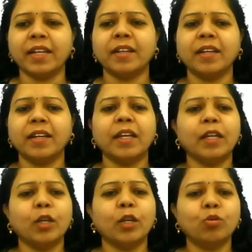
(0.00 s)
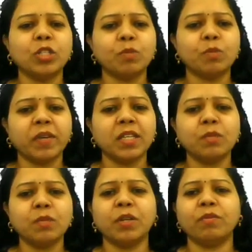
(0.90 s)
get into the
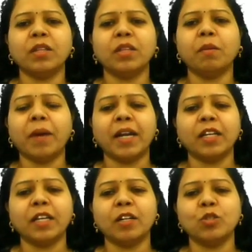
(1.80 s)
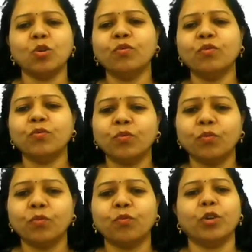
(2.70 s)
space between the particles of
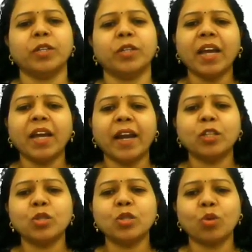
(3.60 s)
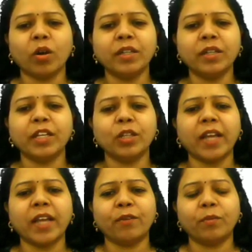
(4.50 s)
water. When we add the salt
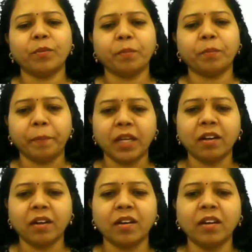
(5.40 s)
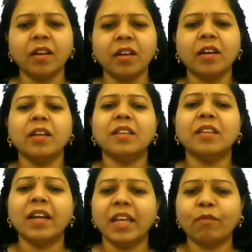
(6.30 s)
in that beaker,
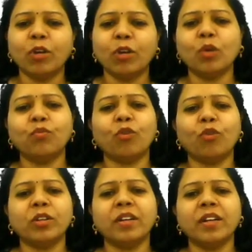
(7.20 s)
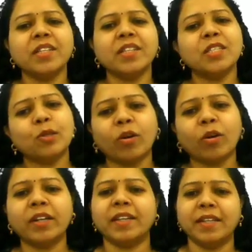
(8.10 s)
the level of water is
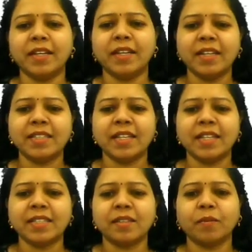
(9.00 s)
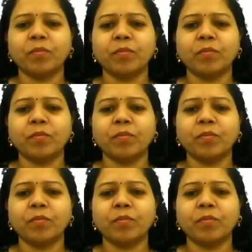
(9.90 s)
not increases.